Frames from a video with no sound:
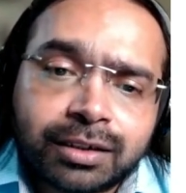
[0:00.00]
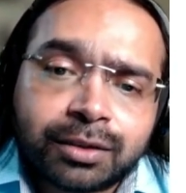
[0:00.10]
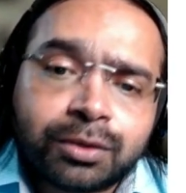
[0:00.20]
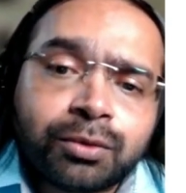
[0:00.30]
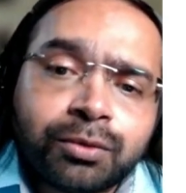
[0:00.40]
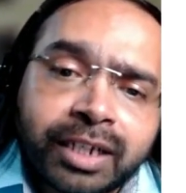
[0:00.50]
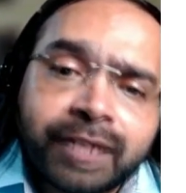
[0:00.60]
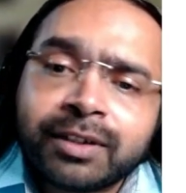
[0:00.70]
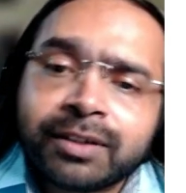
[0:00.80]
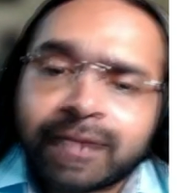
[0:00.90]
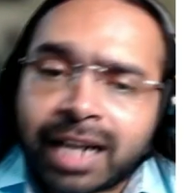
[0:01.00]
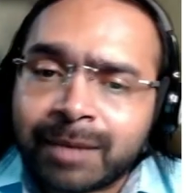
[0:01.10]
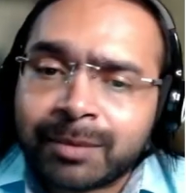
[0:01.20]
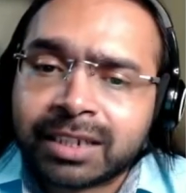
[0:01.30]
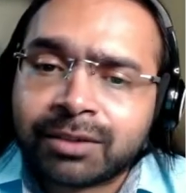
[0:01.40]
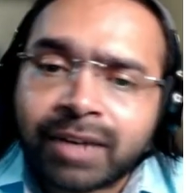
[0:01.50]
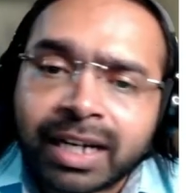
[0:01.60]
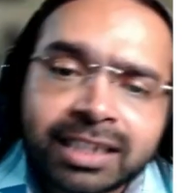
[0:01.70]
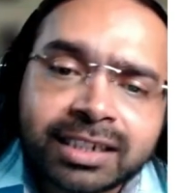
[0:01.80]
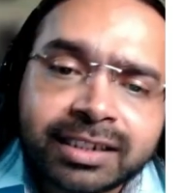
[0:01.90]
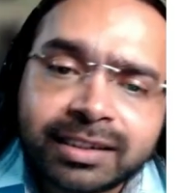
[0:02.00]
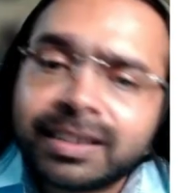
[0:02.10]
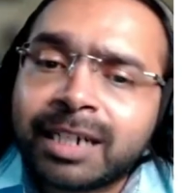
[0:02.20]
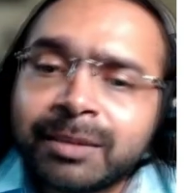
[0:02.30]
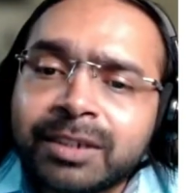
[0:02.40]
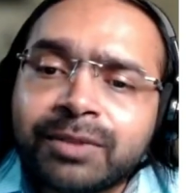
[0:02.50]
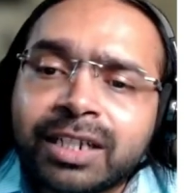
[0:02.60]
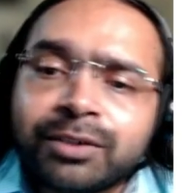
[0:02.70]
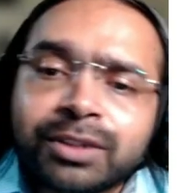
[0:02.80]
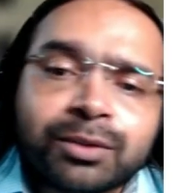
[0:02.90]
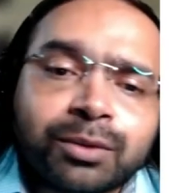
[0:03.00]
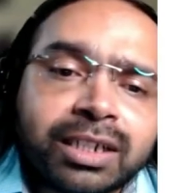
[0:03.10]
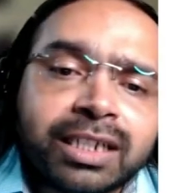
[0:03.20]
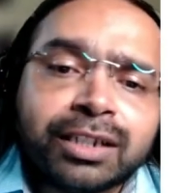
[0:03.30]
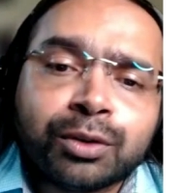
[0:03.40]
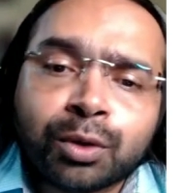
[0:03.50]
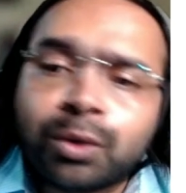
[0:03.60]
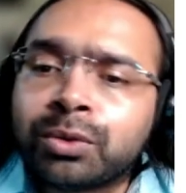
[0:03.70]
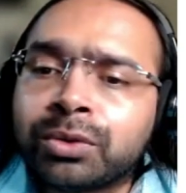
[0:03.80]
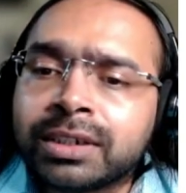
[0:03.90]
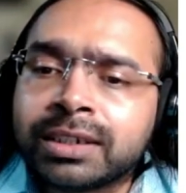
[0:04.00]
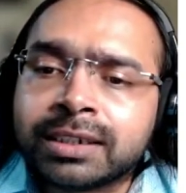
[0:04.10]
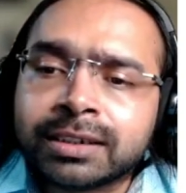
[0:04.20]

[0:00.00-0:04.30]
So whenever I'm saying whitelist, that means we are using only known